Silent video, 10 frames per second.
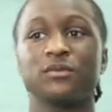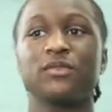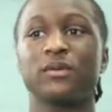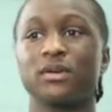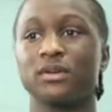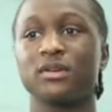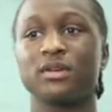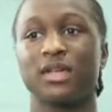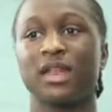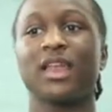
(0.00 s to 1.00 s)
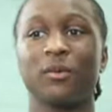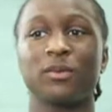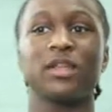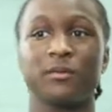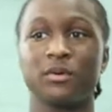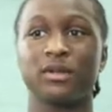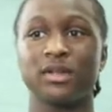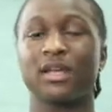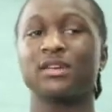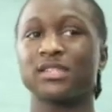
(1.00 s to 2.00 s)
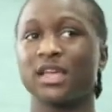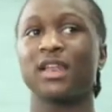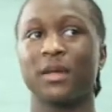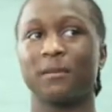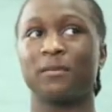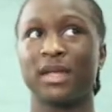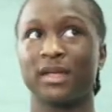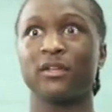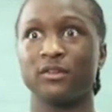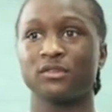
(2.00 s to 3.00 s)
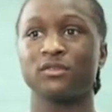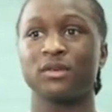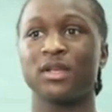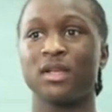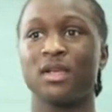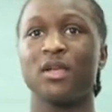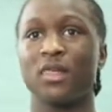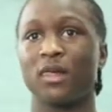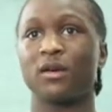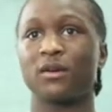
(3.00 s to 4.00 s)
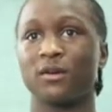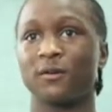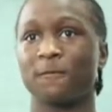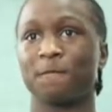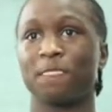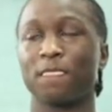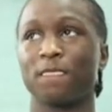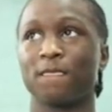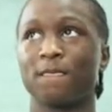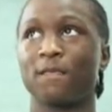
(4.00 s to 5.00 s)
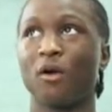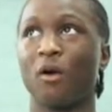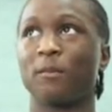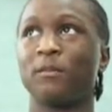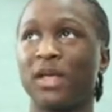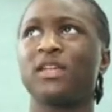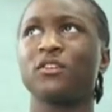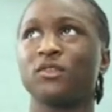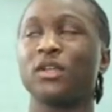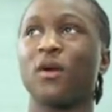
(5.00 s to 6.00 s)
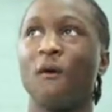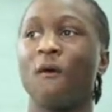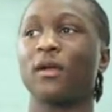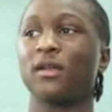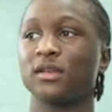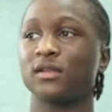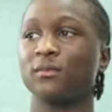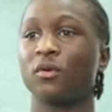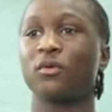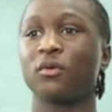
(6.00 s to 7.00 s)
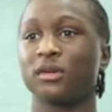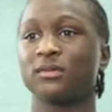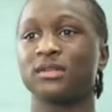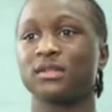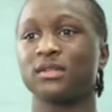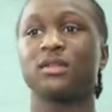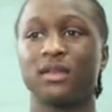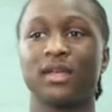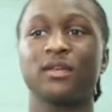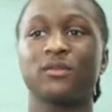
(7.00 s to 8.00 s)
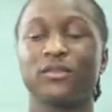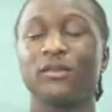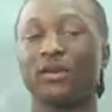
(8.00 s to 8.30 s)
was very good. I like what they put because they had like Black History, uh, Black History and art programs. Like it was very